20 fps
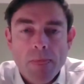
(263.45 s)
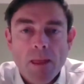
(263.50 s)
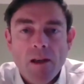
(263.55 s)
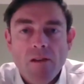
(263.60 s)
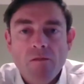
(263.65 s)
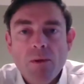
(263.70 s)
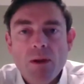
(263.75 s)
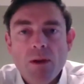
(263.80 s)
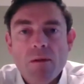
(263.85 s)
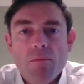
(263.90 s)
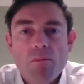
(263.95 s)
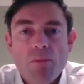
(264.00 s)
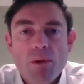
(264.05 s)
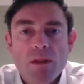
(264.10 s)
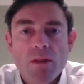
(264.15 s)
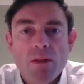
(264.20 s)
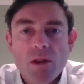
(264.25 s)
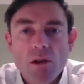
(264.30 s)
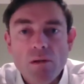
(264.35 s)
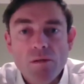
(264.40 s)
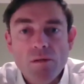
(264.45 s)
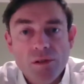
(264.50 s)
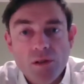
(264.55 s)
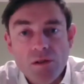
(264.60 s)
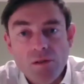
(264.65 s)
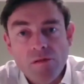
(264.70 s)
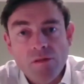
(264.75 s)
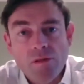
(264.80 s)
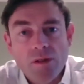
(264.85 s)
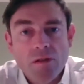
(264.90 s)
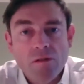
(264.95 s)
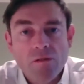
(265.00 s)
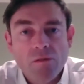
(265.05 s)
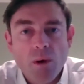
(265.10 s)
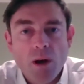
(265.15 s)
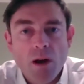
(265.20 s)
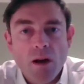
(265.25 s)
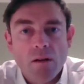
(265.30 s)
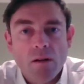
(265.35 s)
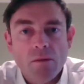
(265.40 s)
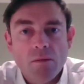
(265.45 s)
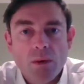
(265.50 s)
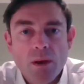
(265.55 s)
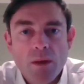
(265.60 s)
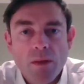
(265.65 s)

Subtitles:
And if we can bring those uses in as well,